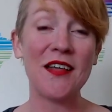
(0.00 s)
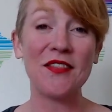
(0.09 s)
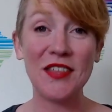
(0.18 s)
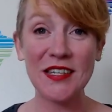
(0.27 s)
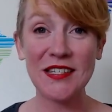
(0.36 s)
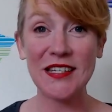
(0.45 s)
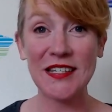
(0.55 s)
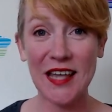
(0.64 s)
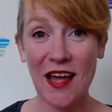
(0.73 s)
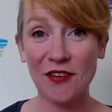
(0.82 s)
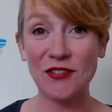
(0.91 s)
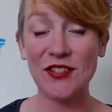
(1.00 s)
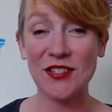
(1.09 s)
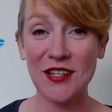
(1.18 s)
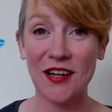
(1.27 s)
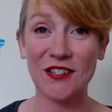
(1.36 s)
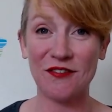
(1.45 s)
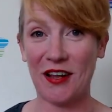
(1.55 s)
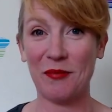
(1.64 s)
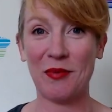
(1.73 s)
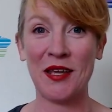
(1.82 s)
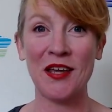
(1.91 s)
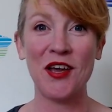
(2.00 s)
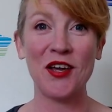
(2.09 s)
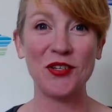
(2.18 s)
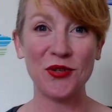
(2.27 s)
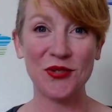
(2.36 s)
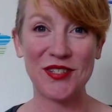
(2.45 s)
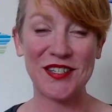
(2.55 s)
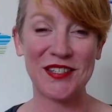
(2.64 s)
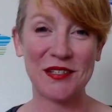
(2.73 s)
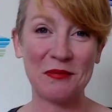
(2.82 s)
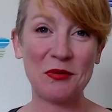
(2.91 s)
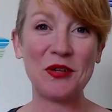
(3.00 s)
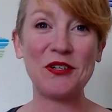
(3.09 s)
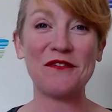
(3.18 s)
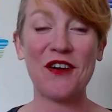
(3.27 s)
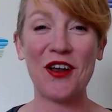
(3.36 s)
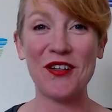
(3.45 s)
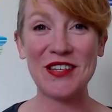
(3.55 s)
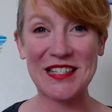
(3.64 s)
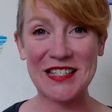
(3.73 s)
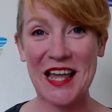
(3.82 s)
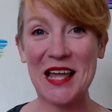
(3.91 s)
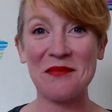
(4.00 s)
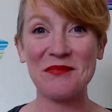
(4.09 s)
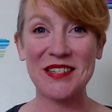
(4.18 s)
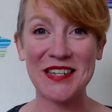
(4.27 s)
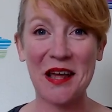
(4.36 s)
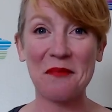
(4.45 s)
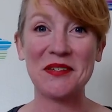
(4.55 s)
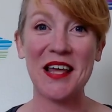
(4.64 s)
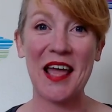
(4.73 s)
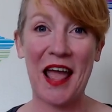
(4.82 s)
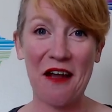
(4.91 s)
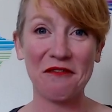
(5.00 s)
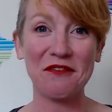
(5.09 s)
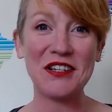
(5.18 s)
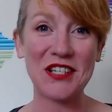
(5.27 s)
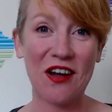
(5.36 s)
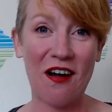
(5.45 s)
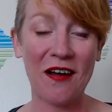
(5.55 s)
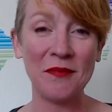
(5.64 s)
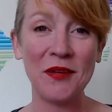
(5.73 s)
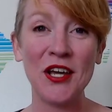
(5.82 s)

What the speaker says: This is how you start developing your systems. When you follow the same steps every time,